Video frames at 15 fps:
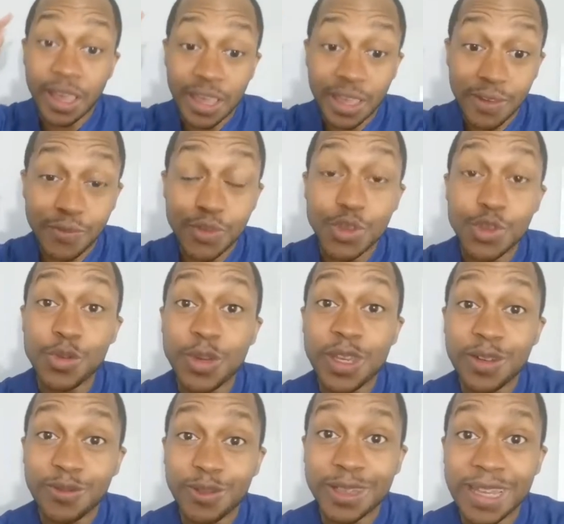If you
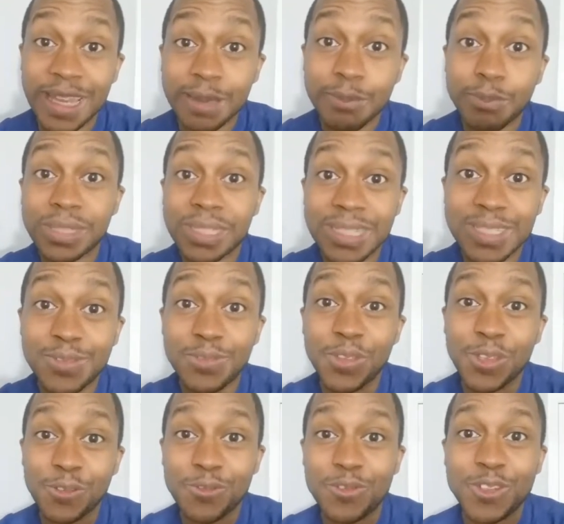can relate, please
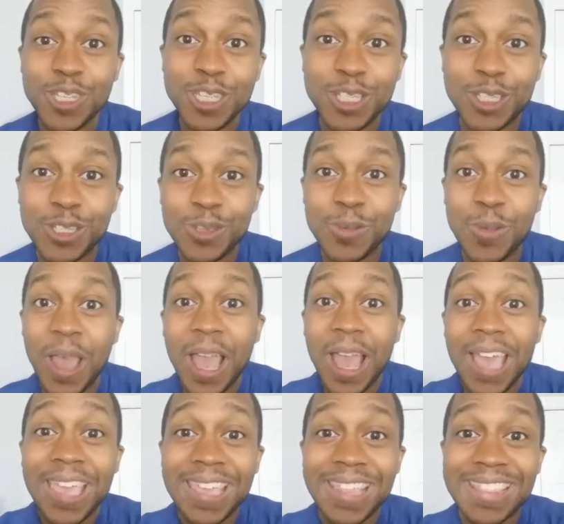feel free to
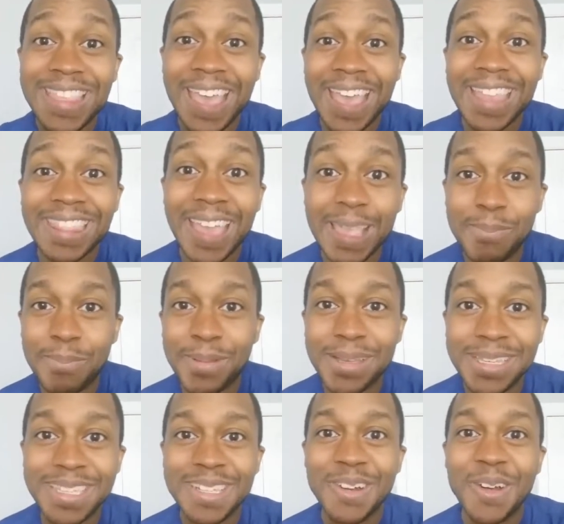hit that like
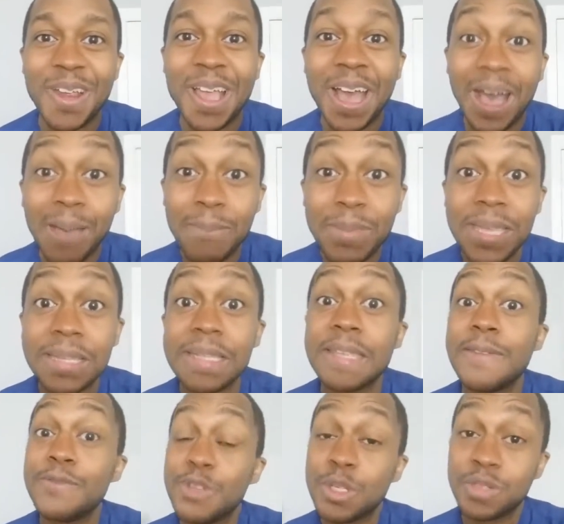button or comment
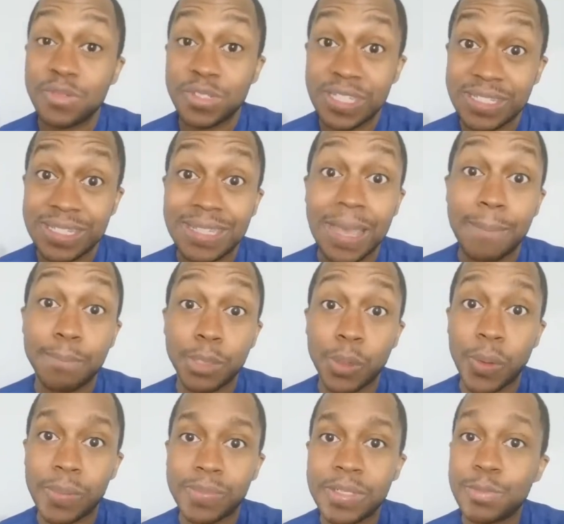if you can relate to that
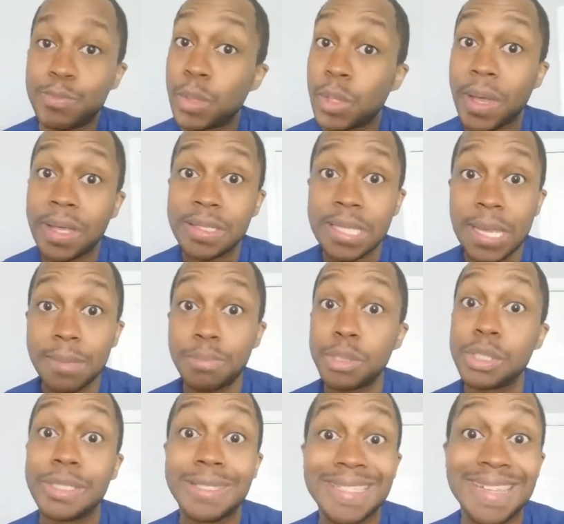blowout
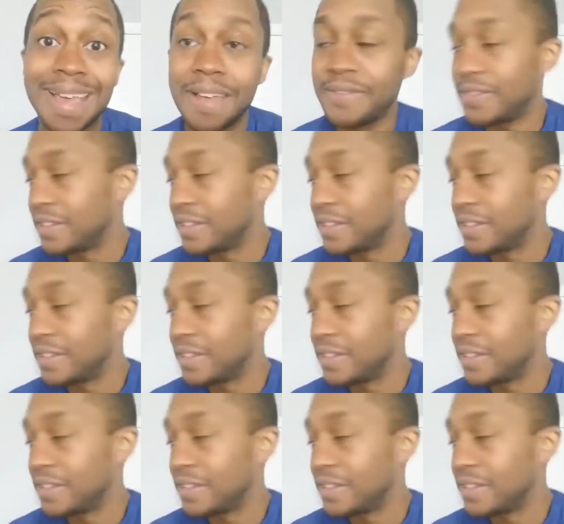diaper is not